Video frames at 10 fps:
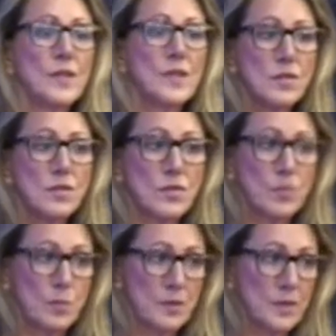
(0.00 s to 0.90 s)
into
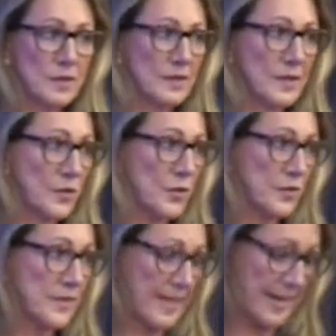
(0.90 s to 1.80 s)
the political
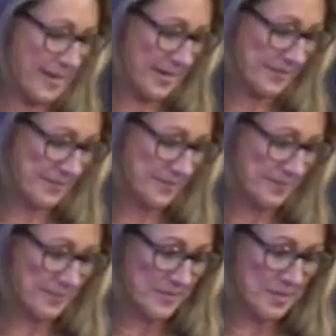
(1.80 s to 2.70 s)
issues at hand.
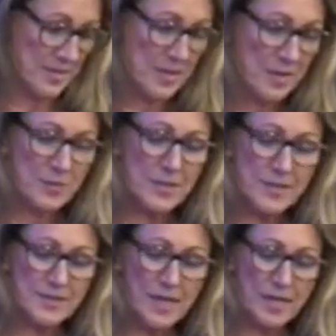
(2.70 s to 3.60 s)

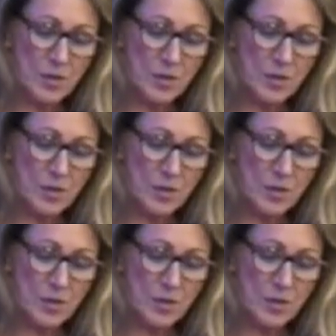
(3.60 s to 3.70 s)
Because I